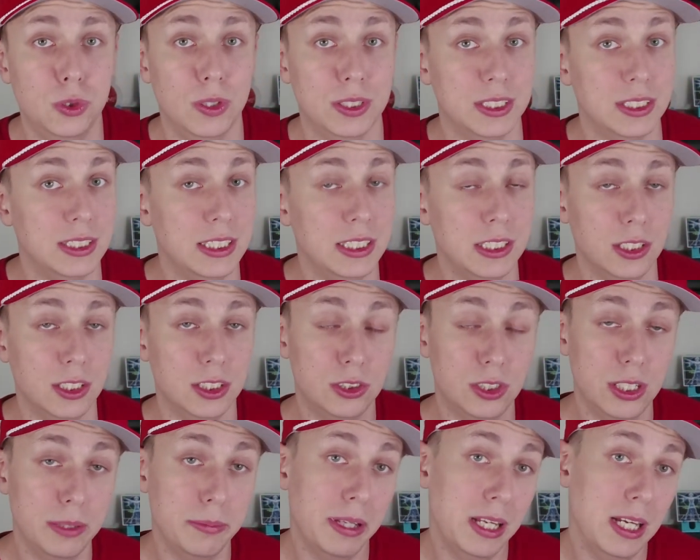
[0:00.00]
either
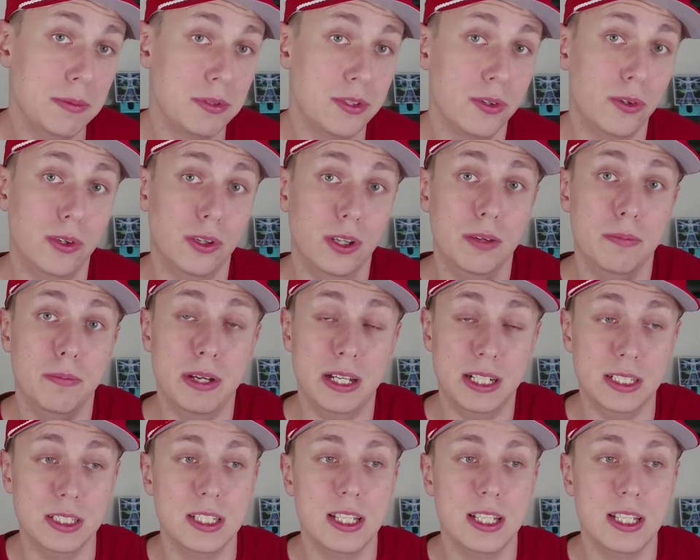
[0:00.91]
Streamlabs or Meld,